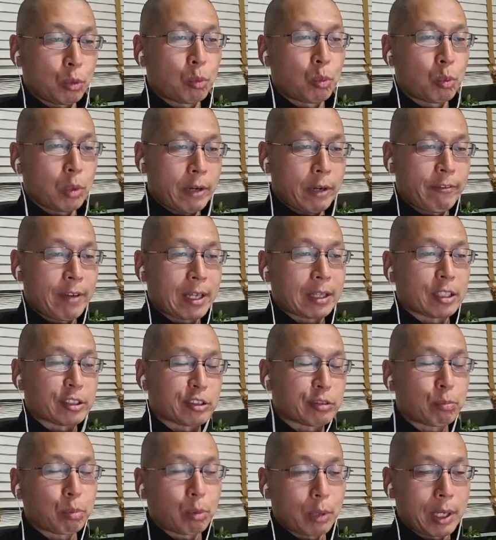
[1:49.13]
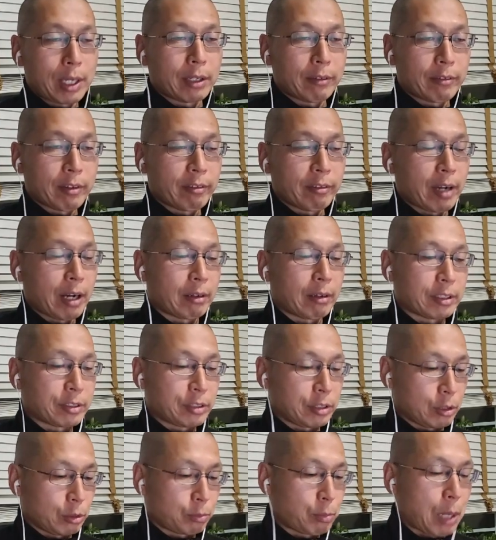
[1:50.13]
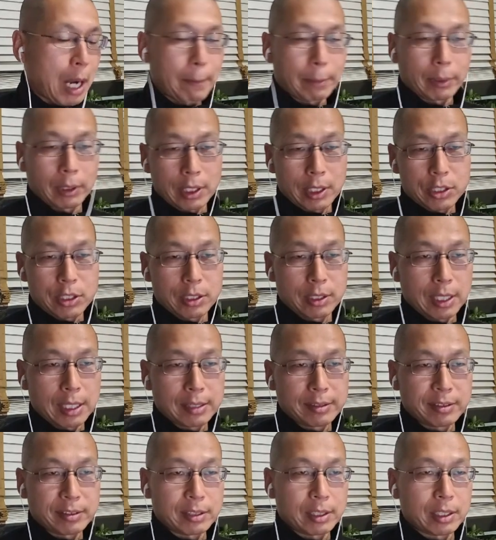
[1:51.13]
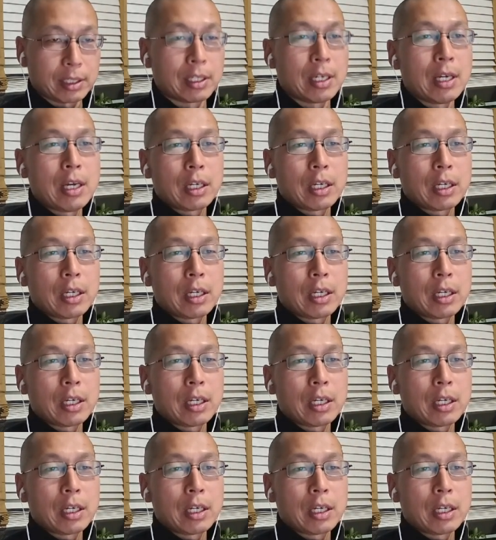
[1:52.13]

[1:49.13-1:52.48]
affect the spread of the virus. Population density,